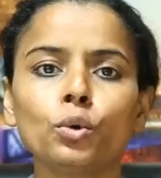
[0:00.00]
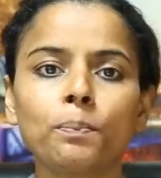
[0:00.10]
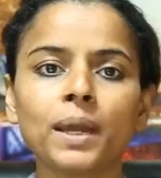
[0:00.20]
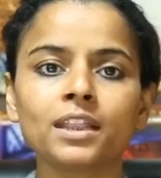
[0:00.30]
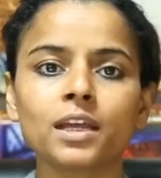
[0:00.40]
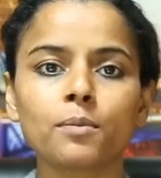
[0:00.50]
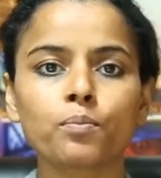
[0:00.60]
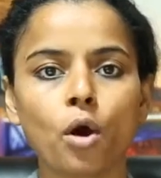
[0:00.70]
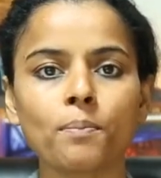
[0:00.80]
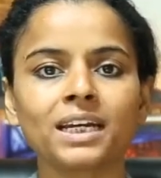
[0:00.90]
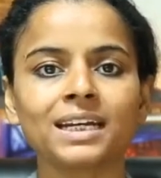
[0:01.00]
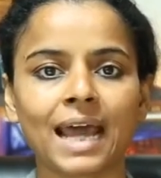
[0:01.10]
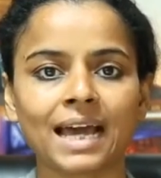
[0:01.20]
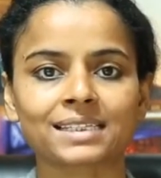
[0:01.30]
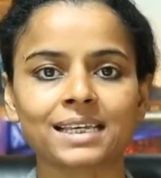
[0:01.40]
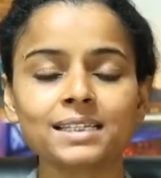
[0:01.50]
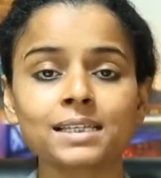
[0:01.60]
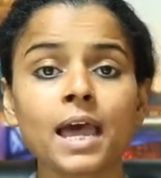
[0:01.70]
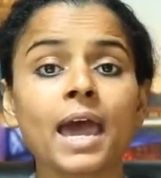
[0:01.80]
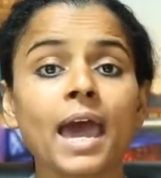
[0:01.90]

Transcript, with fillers: to pay their property taxes